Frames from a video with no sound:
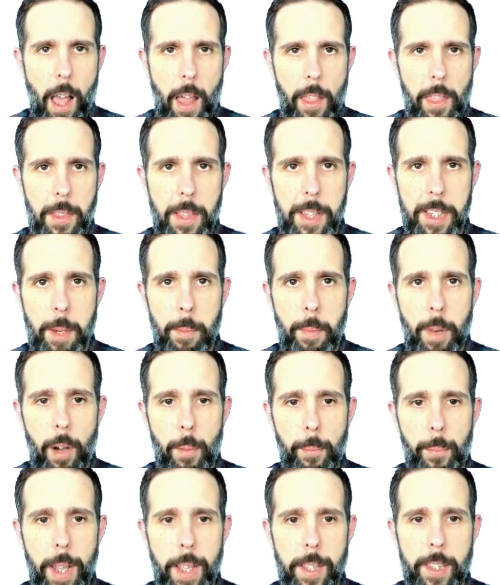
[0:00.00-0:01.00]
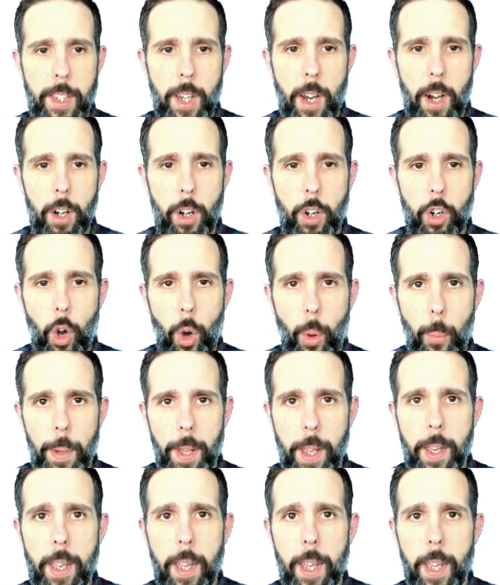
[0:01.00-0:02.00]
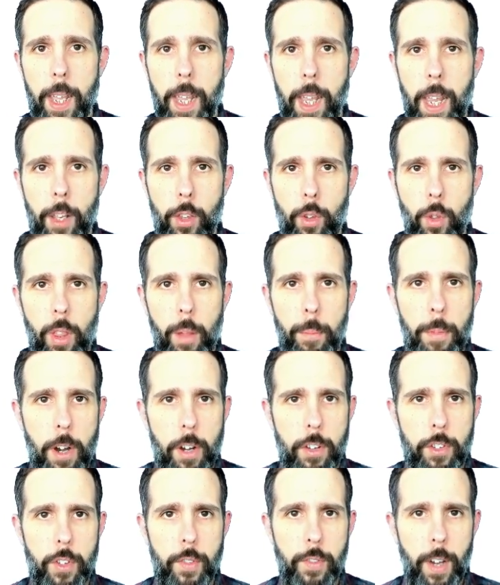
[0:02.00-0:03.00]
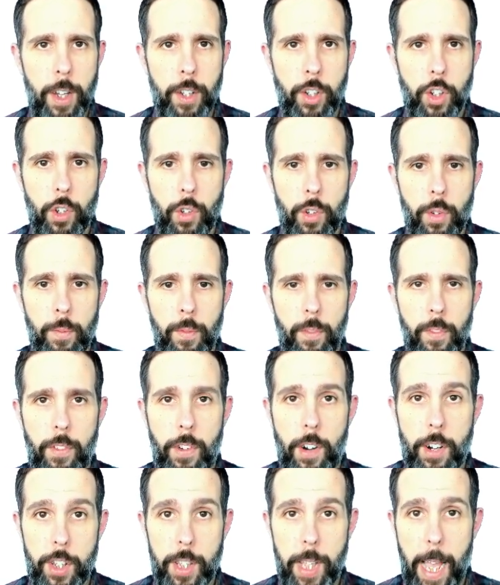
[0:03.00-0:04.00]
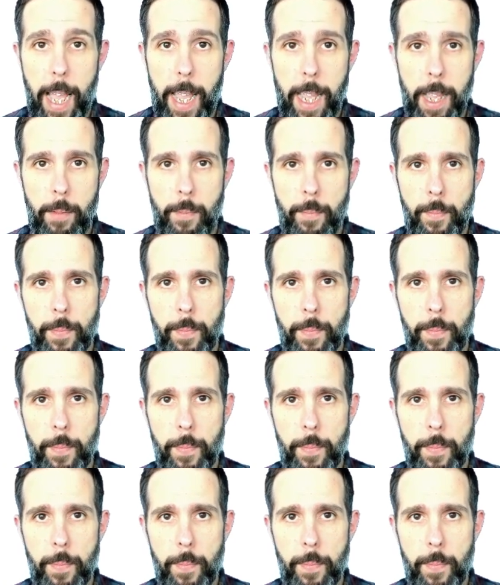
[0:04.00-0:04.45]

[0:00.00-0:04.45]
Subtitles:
The dissimilar bits are copied into the merged function. First A,